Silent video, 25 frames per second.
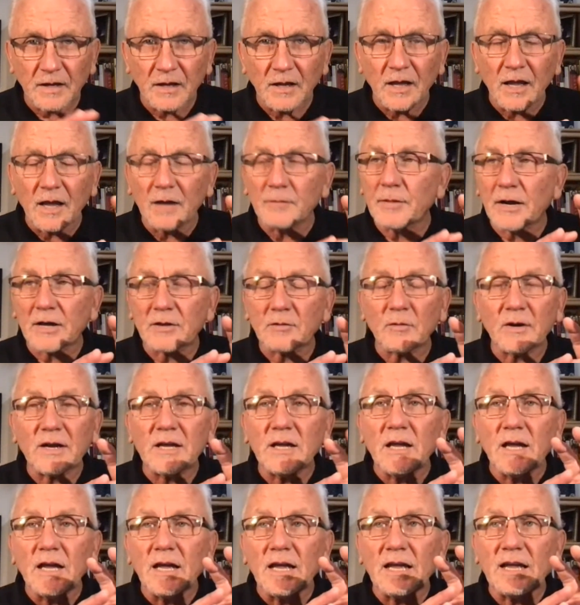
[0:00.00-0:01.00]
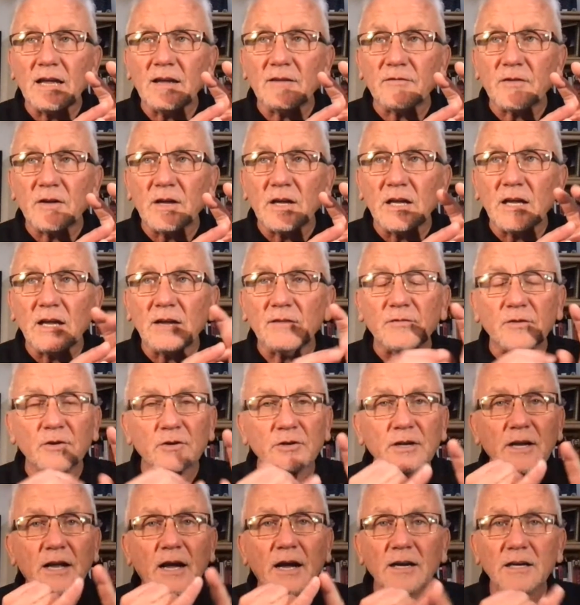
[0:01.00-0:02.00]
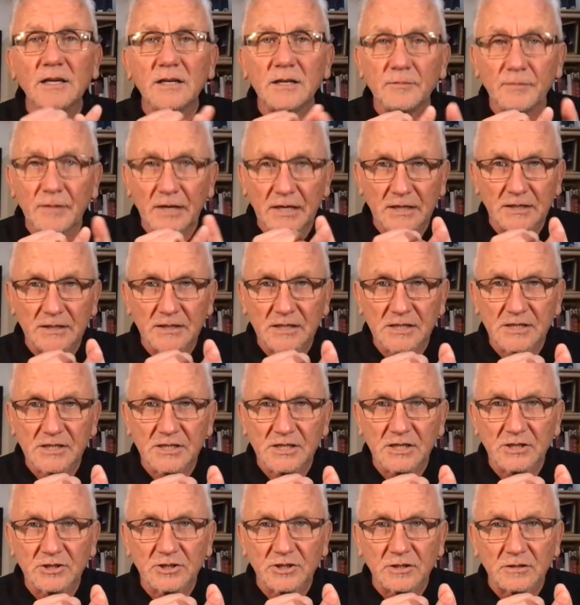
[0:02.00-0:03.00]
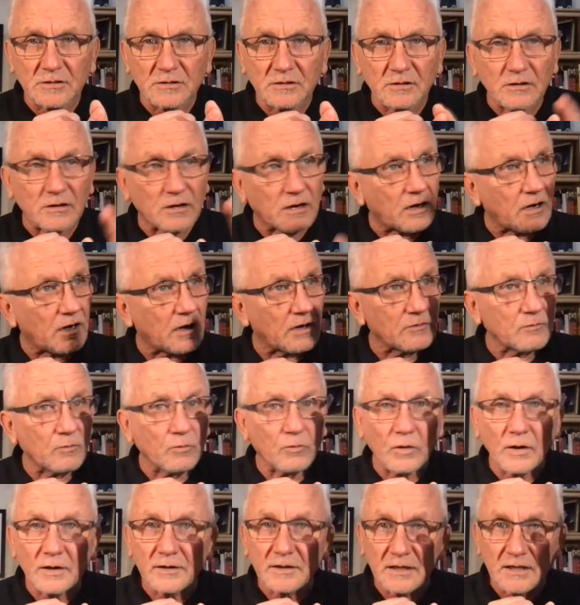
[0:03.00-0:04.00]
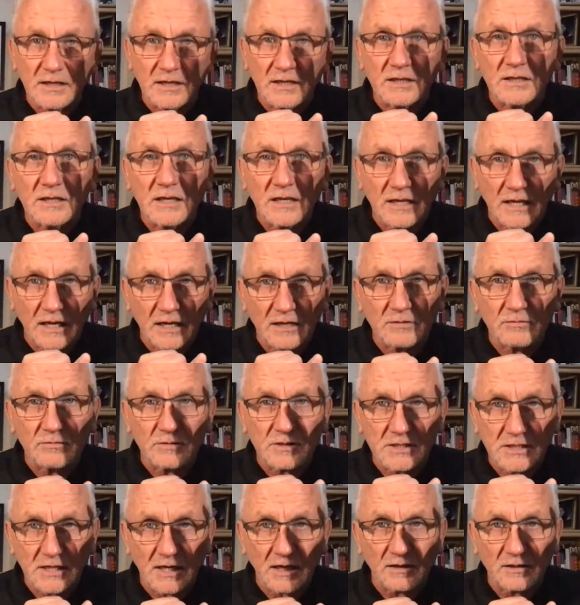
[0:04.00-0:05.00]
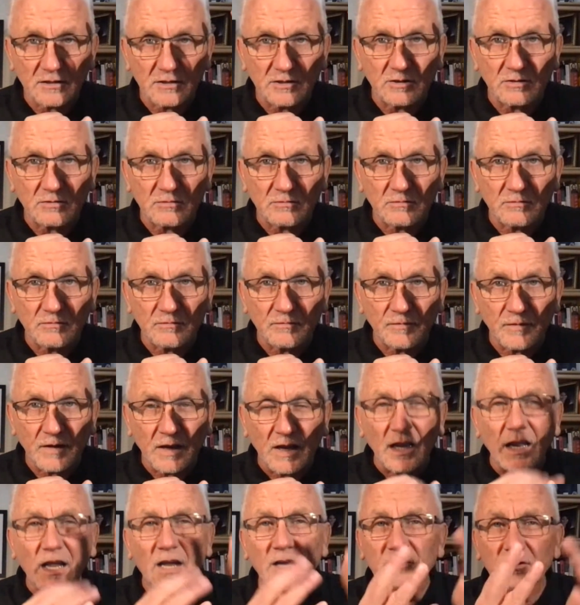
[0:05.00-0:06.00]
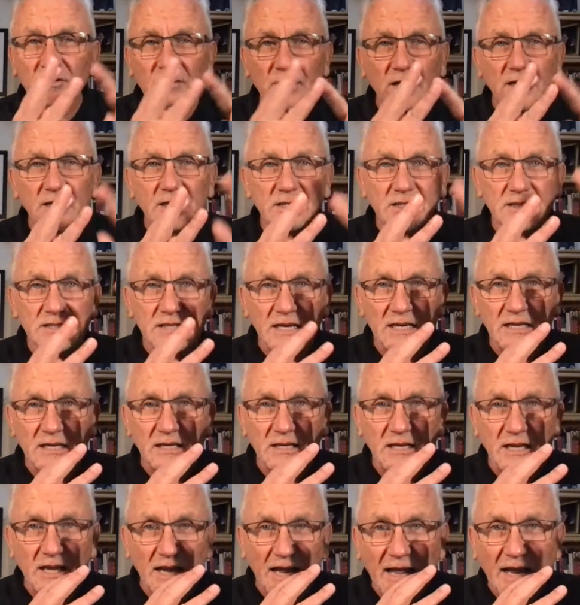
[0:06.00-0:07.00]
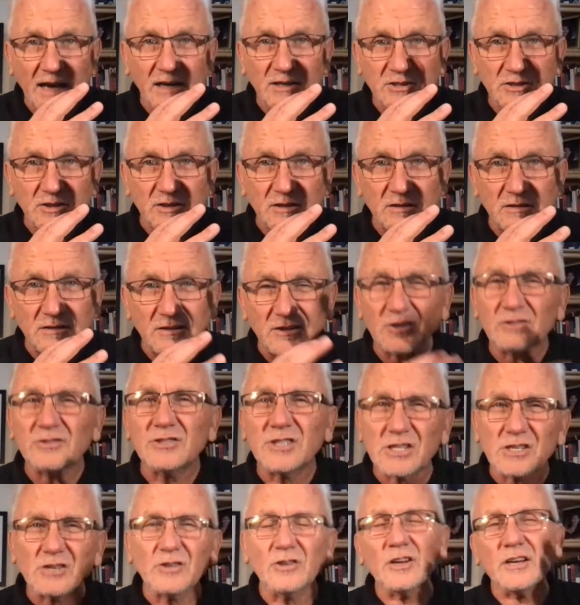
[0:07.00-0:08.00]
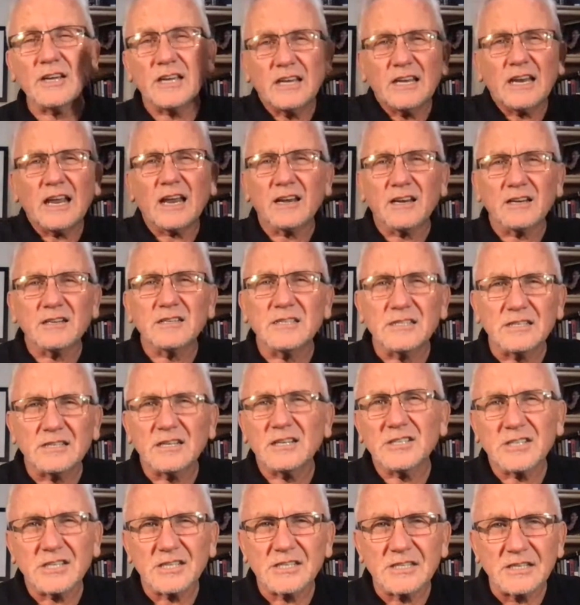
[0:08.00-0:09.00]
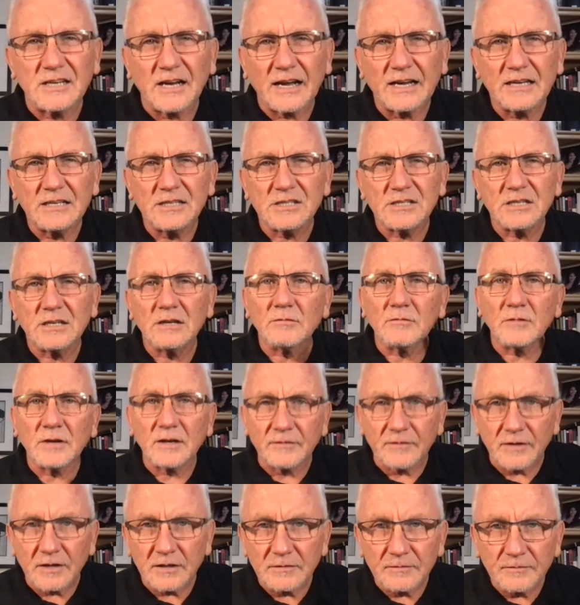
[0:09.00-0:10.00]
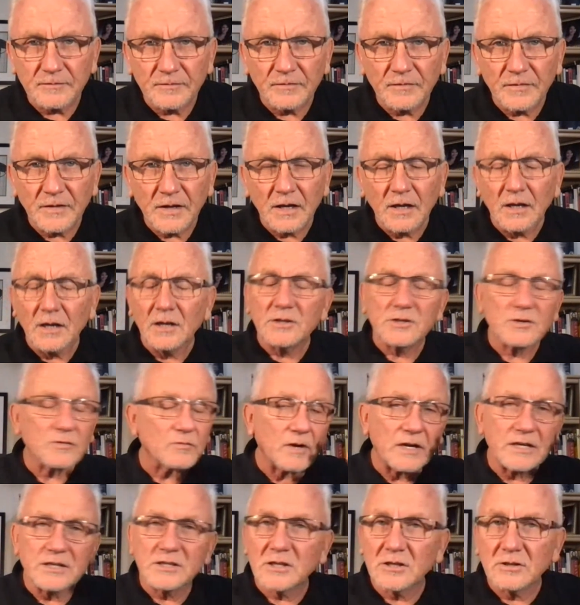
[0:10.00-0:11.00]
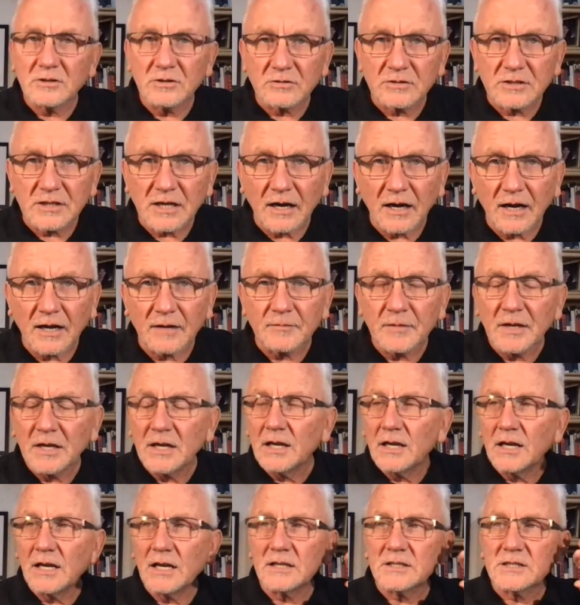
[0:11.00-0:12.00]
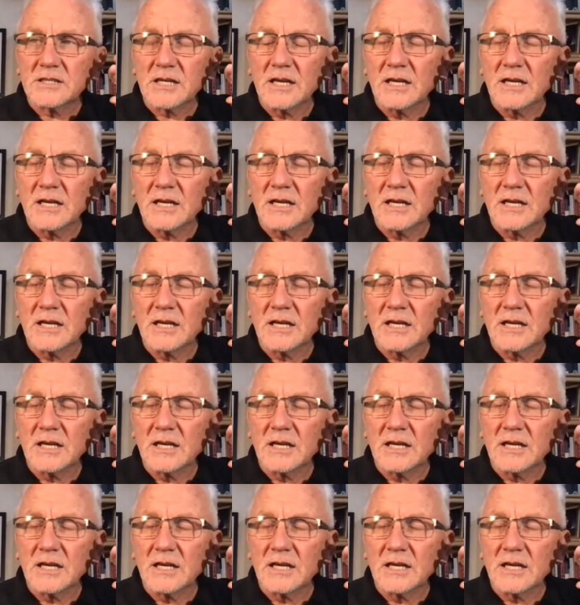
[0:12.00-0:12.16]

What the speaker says: and by the way, if you're not going to make a decision on what the indicator is telling you, and you're not going to take any action, you're just looking at it because it's nice, get rid of it. It's wasting your time. It's